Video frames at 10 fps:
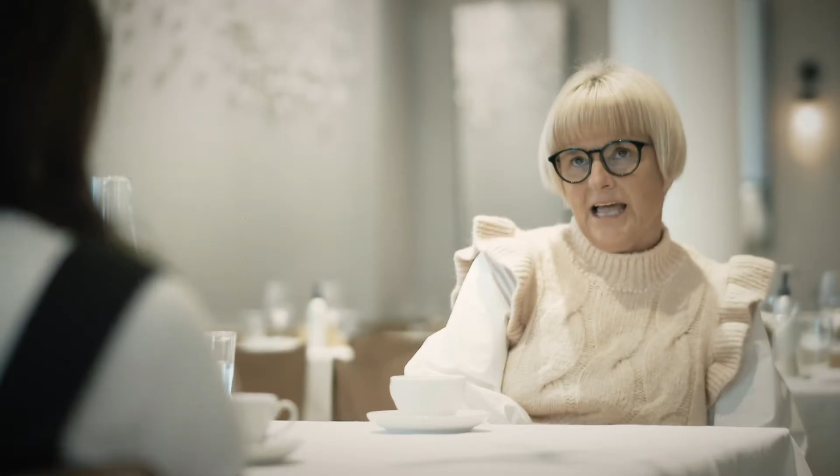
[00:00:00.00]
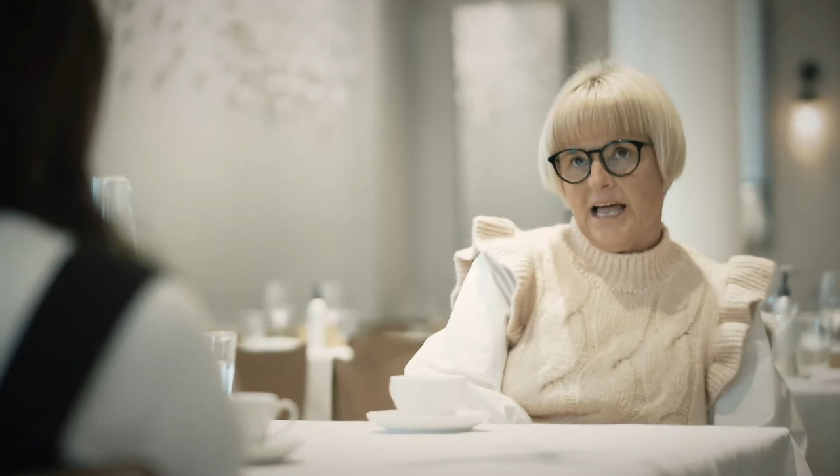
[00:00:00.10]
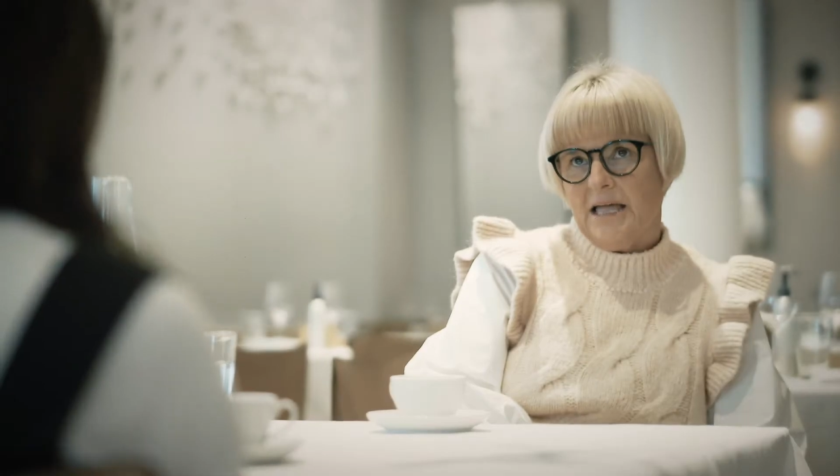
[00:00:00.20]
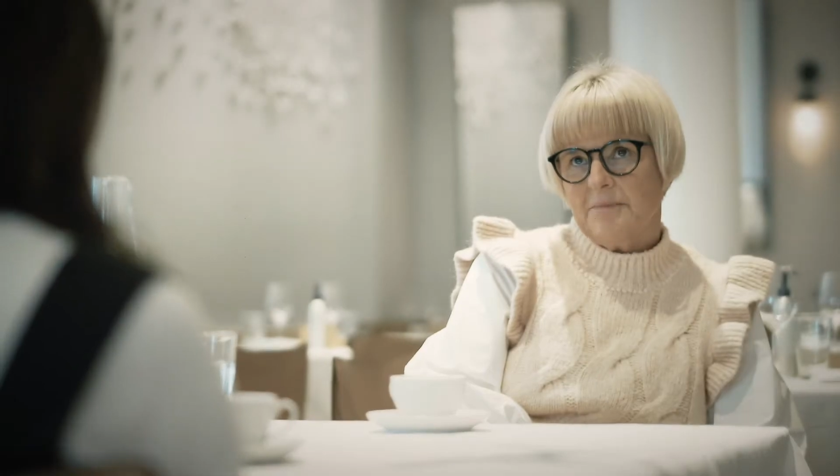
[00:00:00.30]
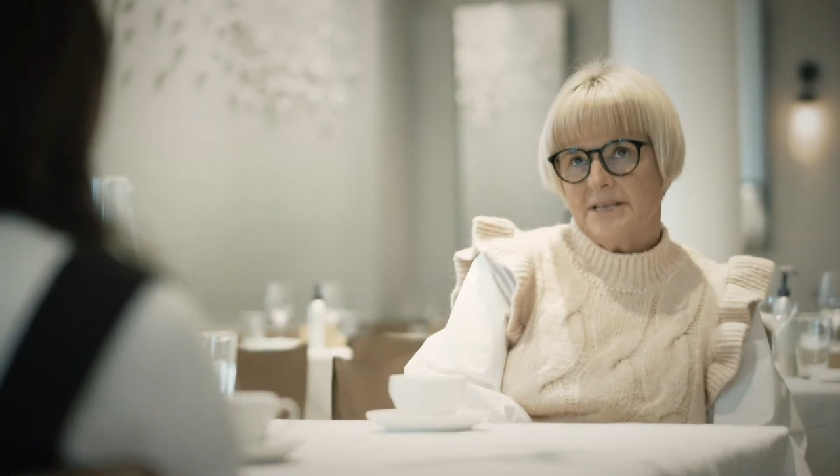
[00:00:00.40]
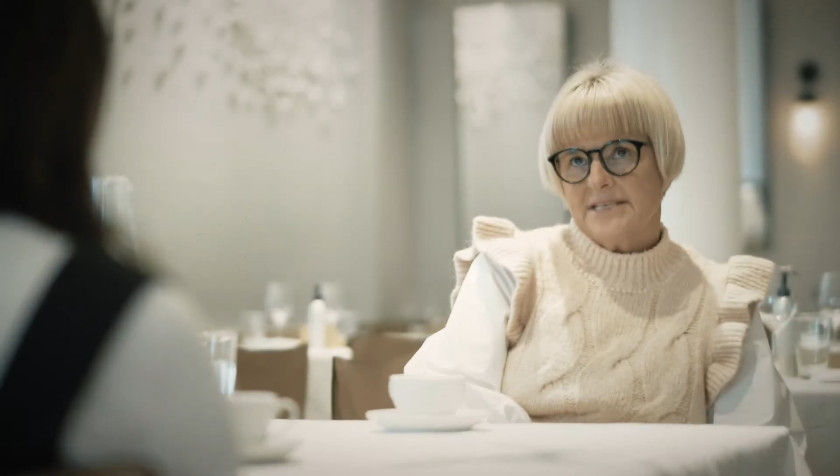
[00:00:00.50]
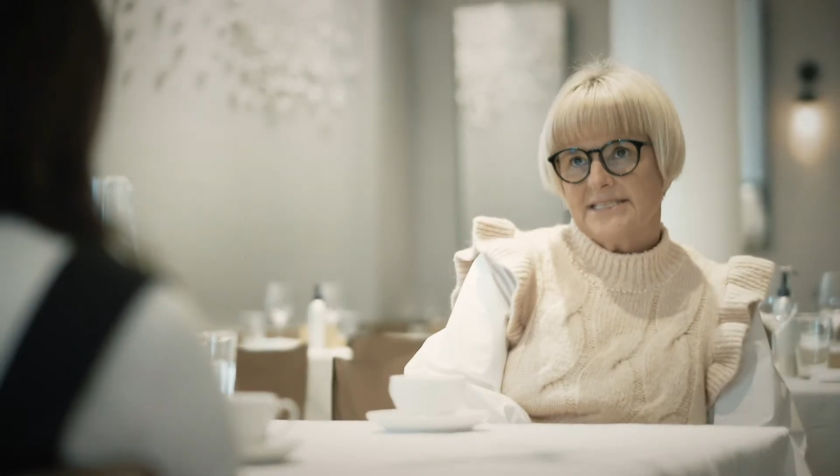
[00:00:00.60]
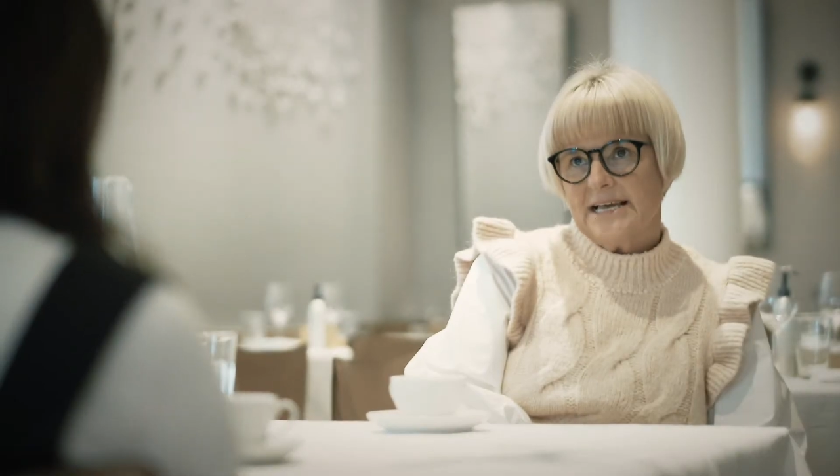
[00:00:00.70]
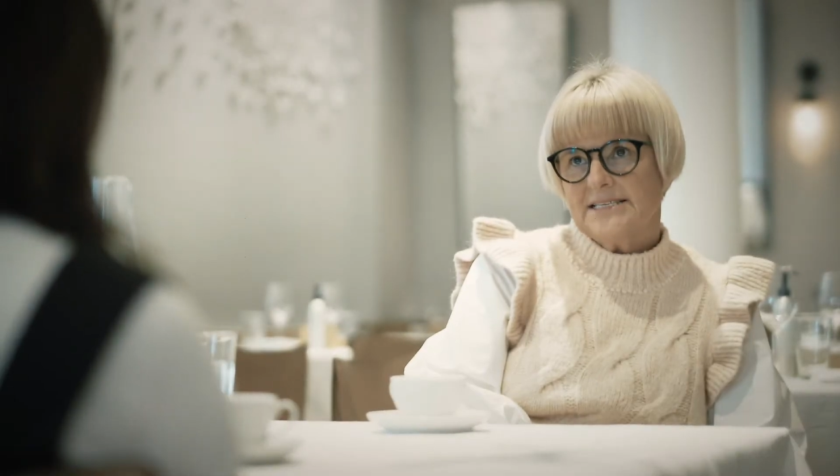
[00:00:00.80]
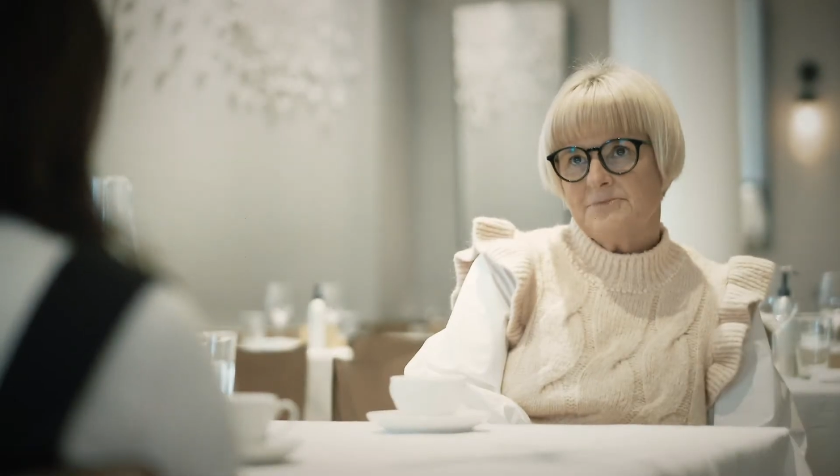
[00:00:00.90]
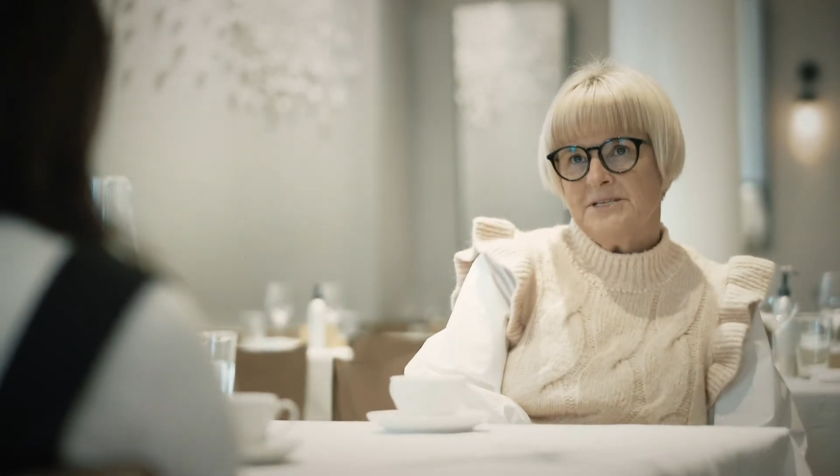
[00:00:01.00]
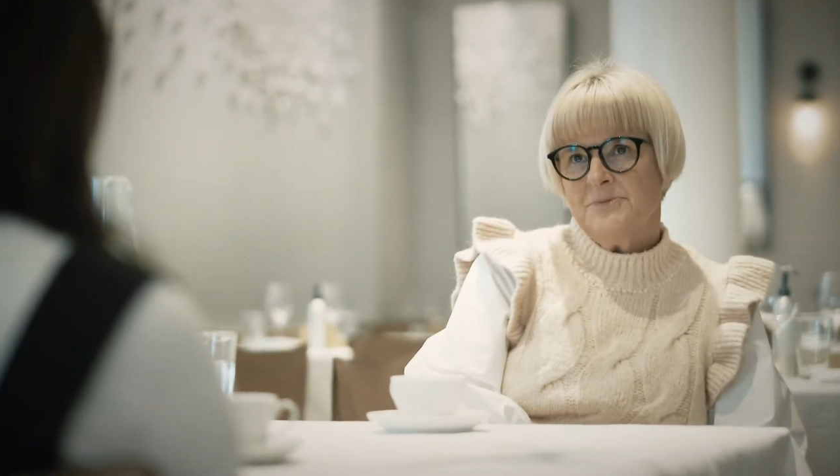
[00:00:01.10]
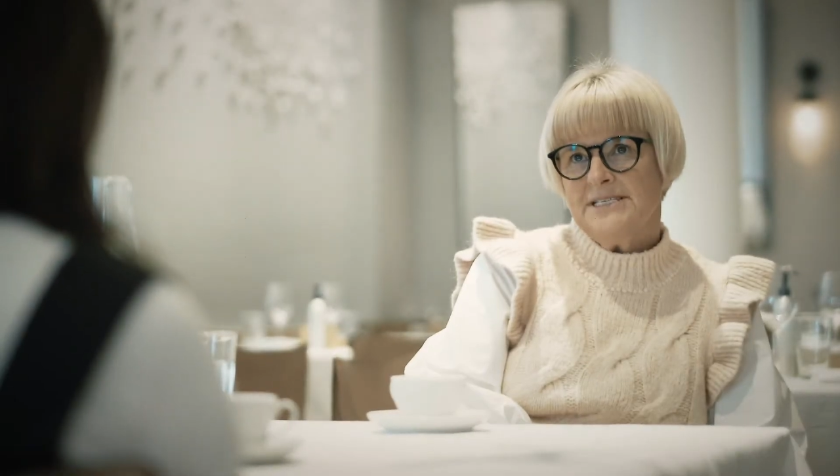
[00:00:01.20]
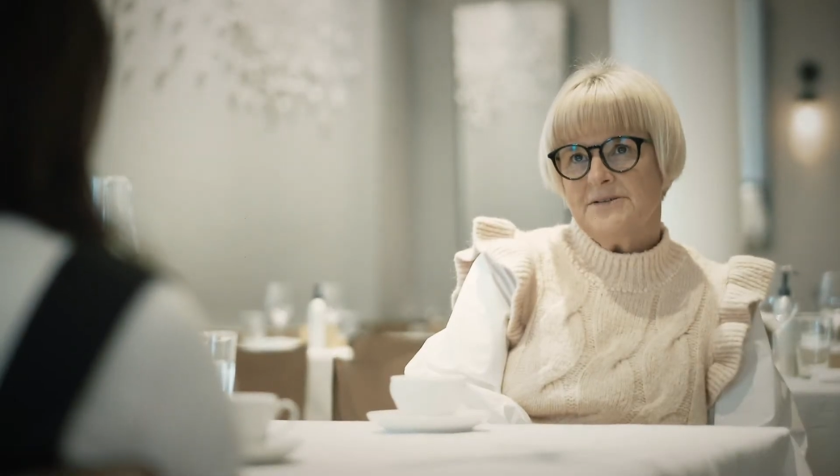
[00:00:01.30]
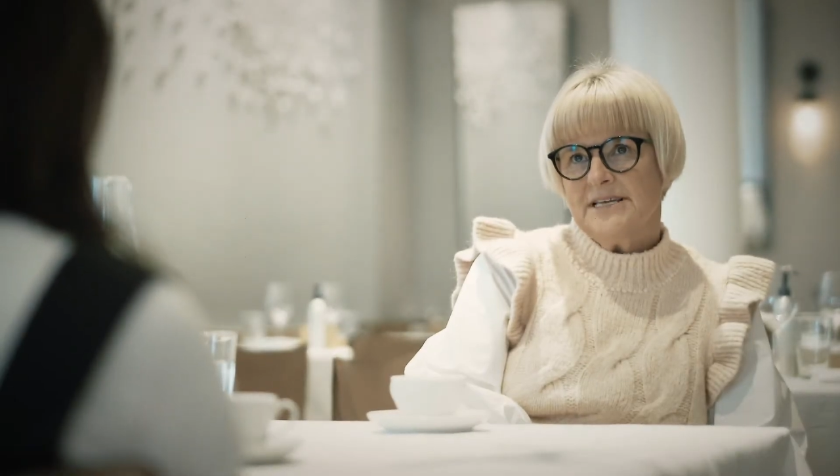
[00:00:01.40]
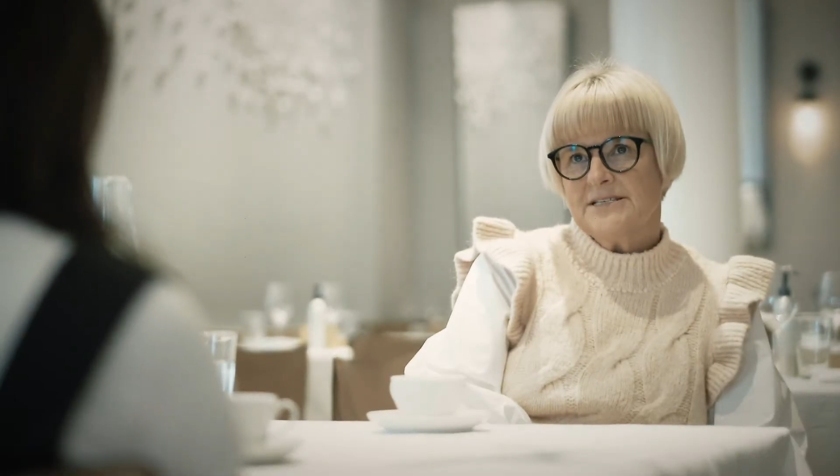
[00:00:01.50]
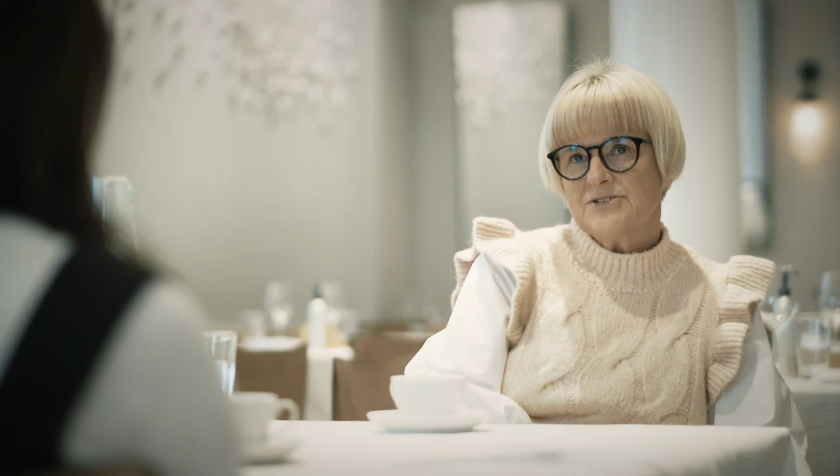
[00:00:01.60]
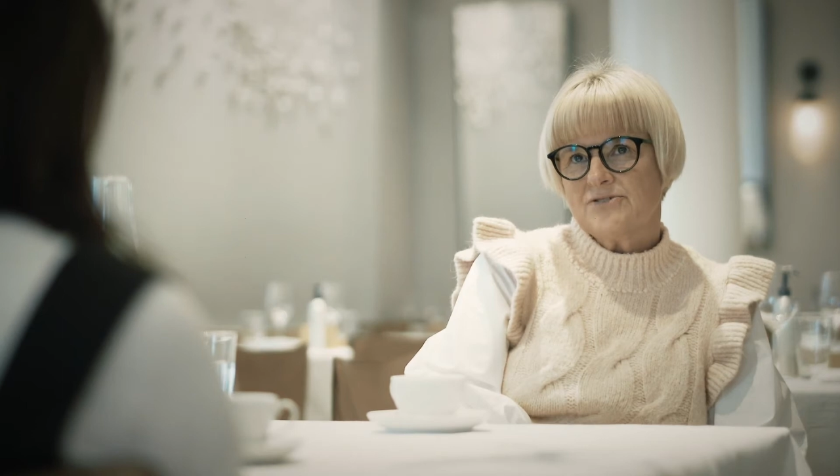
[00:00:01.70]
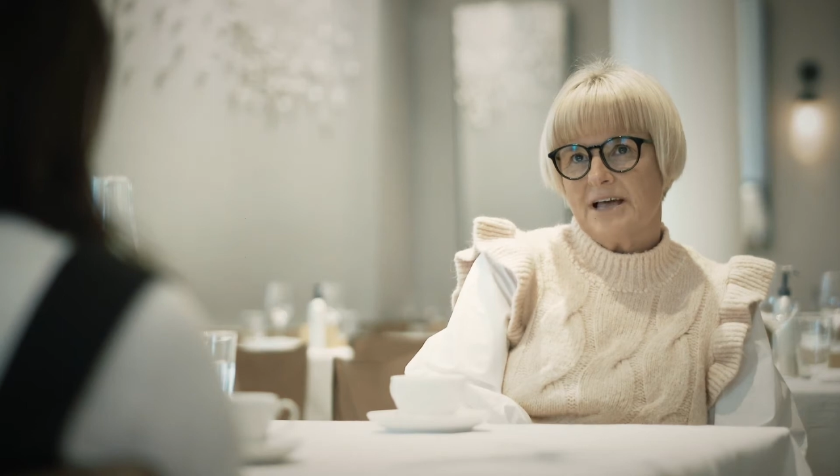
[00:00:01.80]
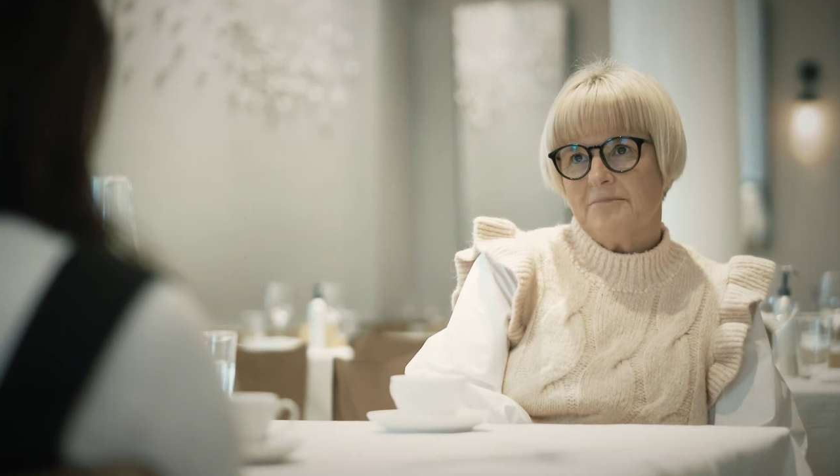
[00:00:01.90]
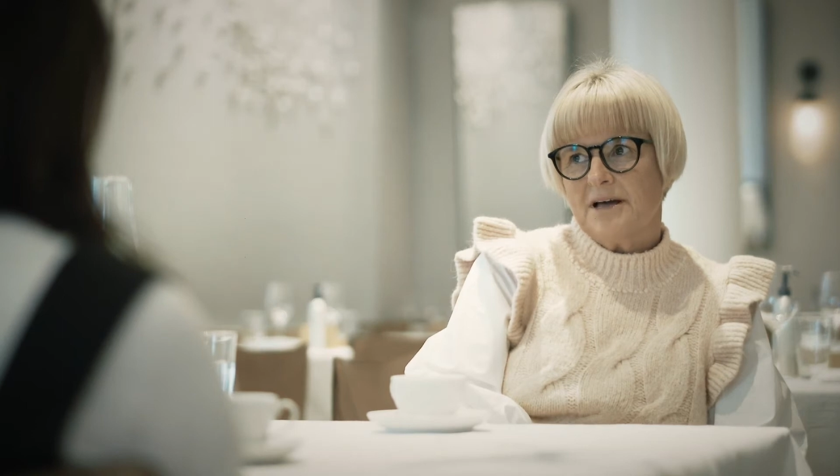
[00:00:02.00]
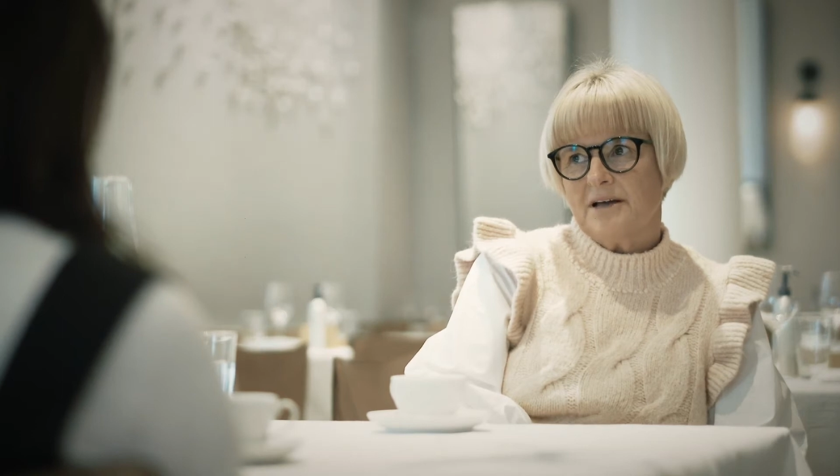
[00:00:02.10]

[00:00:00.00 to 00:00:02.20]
I'm going to say, so when did we do the Instagram live?